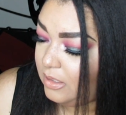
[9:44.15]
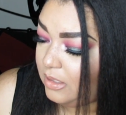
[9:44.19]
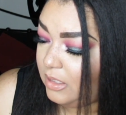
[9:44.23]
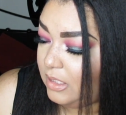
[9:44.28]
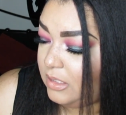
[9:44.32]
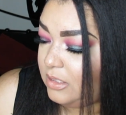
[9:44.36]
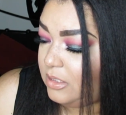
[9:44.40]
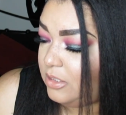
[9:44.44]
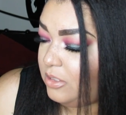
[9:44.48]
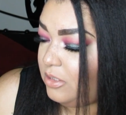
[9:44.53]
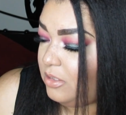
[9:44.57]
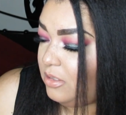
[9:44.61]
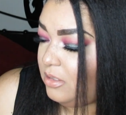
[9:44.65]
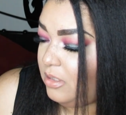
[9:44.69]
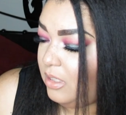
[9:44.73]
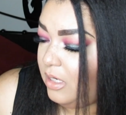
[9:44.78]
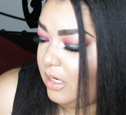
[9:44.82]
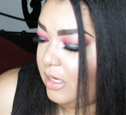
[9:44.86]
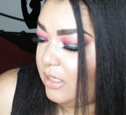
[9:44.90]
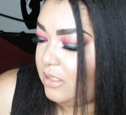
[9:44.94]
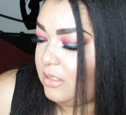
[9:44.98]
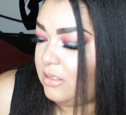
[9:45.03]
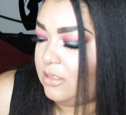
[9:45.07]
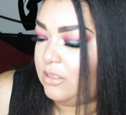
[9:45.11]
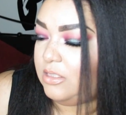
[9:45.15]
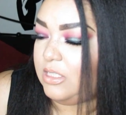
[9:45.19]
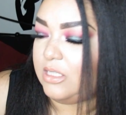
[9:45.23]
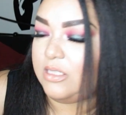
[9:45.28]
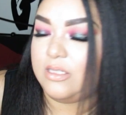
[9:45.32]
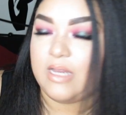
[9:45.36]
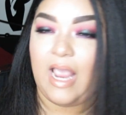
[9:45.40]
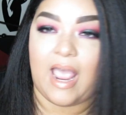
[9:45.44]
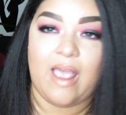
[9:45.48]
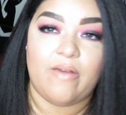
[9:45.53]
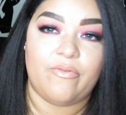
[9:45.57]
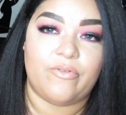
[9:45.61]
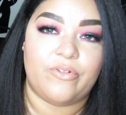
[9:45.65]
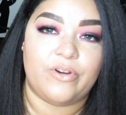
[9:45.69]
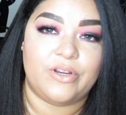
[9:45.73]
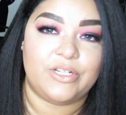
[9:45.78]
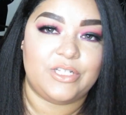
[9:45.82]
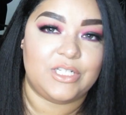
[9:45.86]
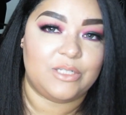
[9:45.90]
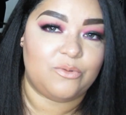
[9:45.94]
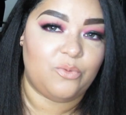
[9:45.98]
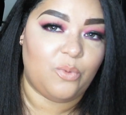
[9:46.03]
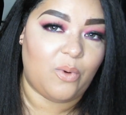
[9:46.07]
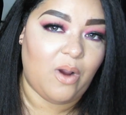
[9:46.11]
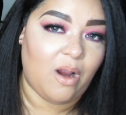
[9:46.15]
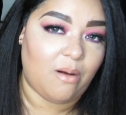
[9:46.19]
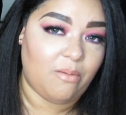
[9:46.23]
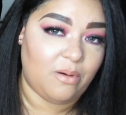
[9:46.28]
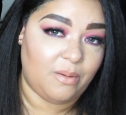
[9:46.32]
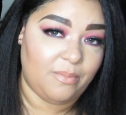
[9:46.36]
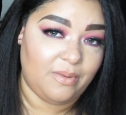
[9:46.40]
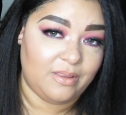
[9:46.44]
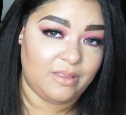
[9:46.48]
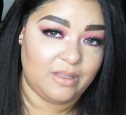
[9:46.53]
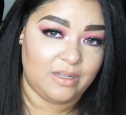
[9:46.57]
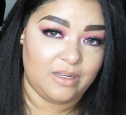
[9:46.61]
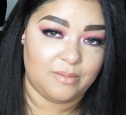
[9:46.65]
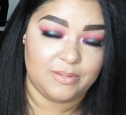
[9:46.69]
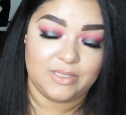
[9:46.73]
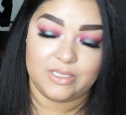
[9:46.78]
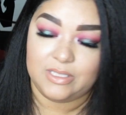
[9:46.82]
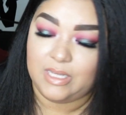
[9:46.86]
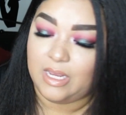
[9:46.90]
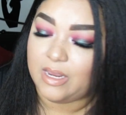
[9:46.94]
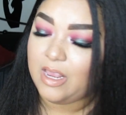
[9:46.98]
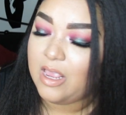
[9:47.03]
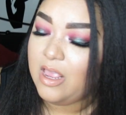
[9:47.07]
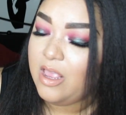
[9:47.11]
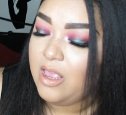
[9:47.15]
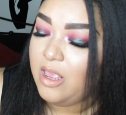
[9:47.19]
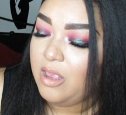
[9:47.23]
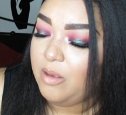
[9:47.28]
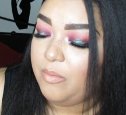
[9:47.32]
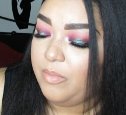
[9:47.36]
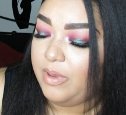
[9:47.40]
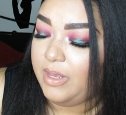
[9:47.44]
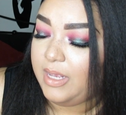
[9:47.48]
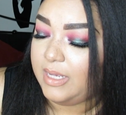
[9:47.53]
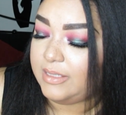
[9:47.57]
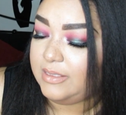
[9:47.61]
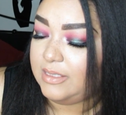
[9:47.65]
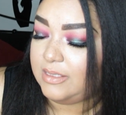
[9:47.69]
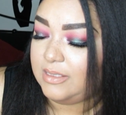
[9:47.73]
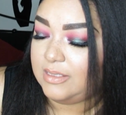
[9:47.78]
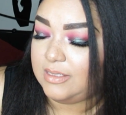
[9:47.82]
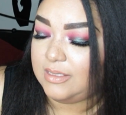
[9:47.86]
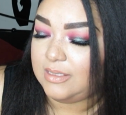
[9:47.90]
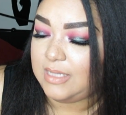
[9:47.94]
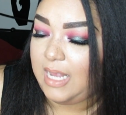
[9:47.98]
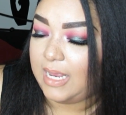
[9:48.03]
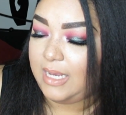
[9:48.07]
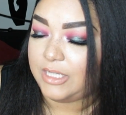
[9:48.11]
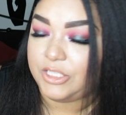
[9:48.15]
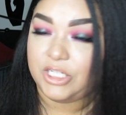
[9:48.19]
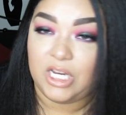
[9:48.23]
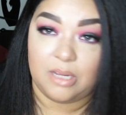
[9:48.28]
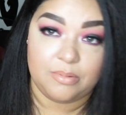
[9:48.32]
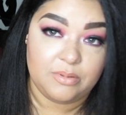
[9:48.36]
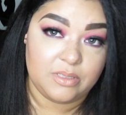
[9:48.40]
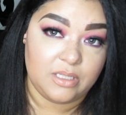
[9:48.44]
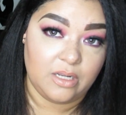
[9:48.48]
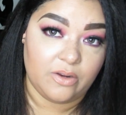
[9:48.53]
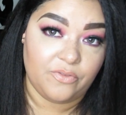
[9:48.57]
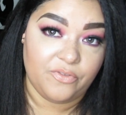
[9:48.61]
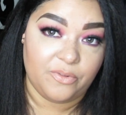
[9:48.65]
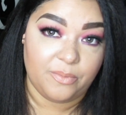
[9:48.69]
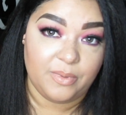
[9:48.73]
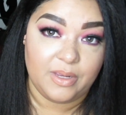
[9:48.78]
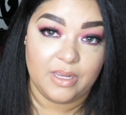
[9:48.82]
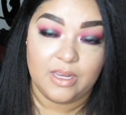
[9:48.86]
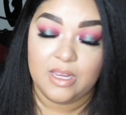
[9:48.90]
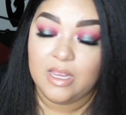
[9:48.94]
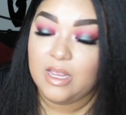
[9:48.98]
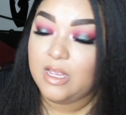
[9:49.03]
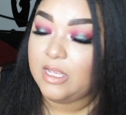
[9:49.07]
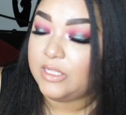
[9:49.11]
is just average is probably be the lipstick, because this is like a chapstick for me.